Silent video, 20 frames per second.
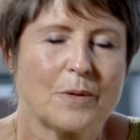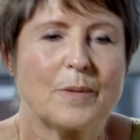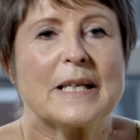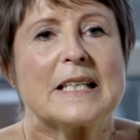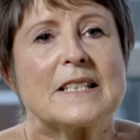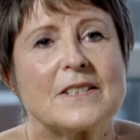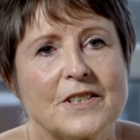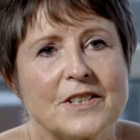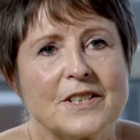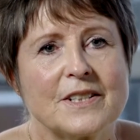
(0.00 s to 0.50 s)

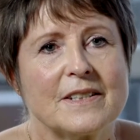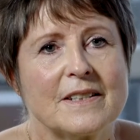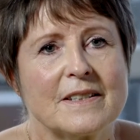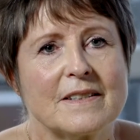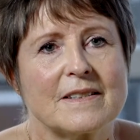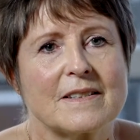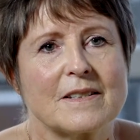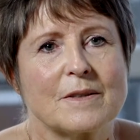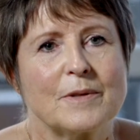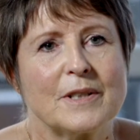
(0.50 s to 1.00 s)

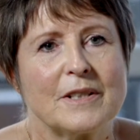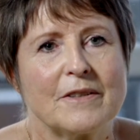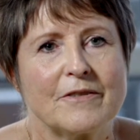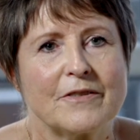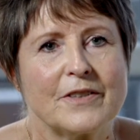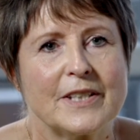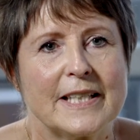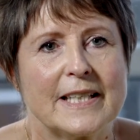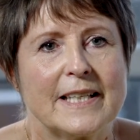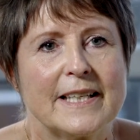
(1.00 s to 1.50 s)
questions quite
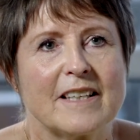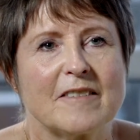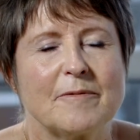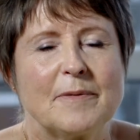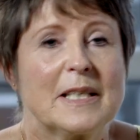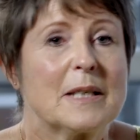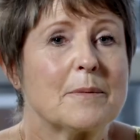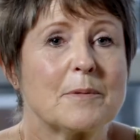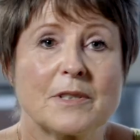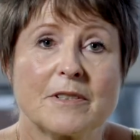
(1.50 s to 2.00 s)
freely. I've
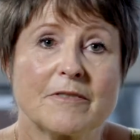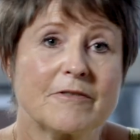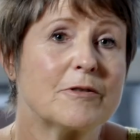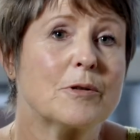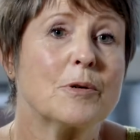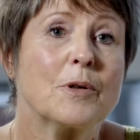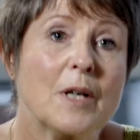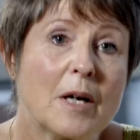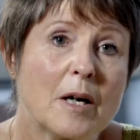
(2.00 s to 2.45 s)
been able to phone